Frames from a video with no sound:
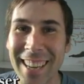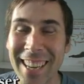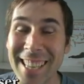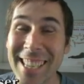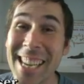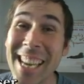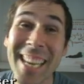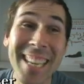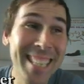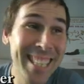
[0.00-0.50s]

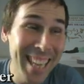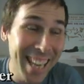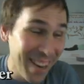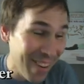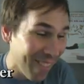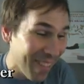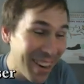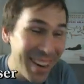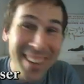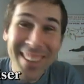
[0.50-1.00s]
She's
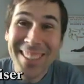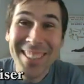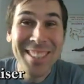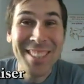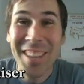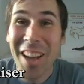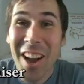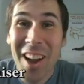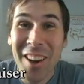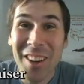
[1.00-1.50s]
saying, where are the
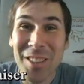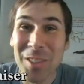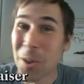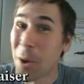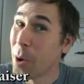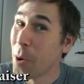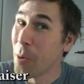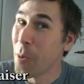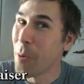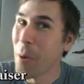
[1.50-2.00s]
scars?
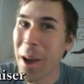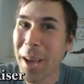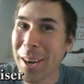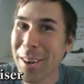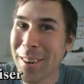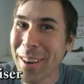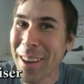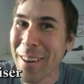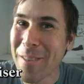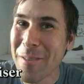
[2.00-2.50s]
Why
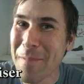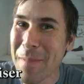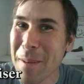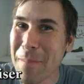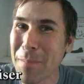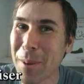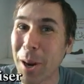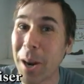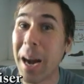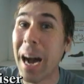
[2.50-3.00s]
don't I
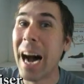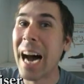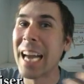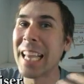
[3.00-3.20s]
remember?